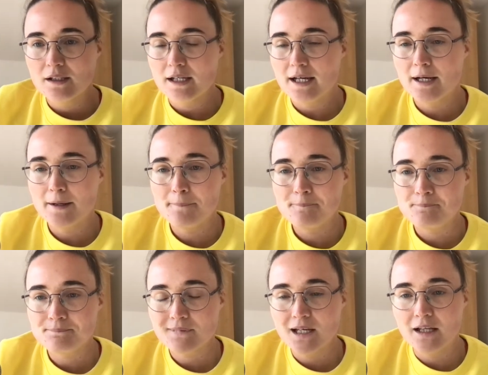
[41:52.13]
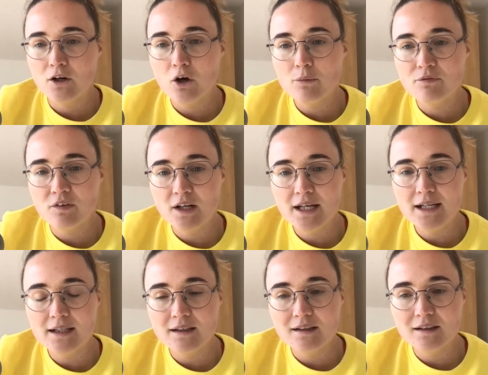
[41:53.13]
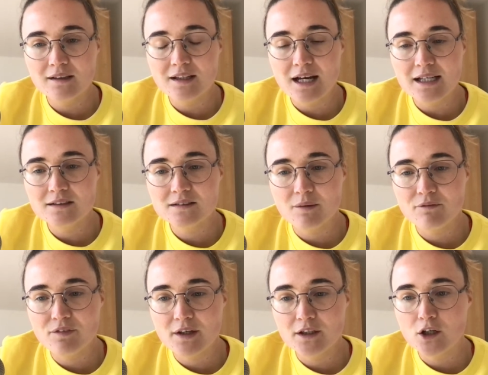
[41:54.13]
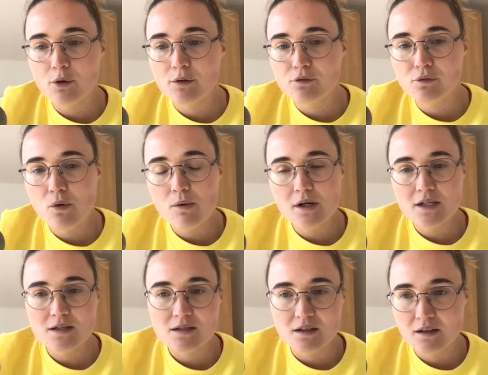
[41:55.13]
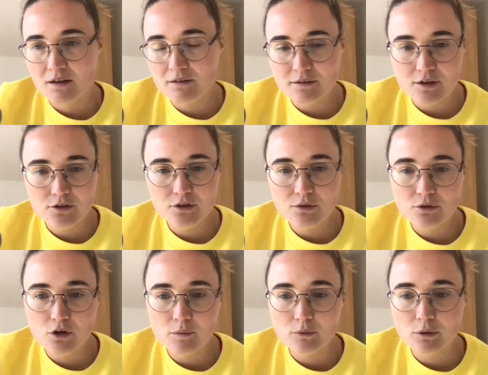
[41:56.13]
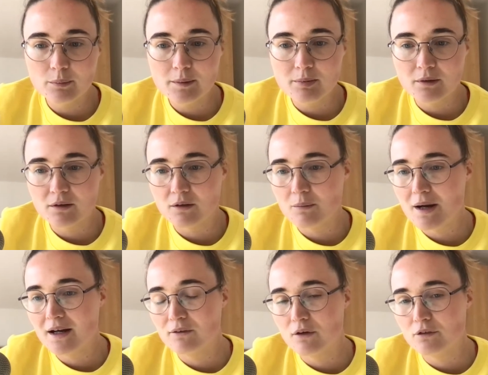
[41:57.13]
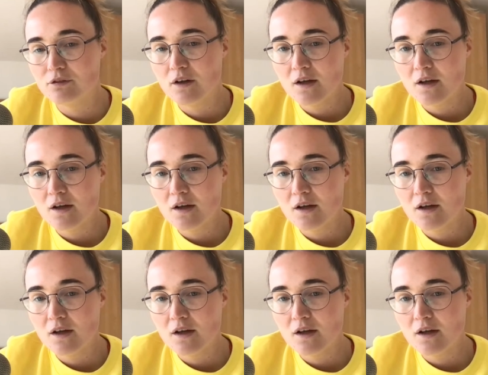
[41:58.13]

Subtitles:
And hopefully that is something going forward into the new normal. People are aware of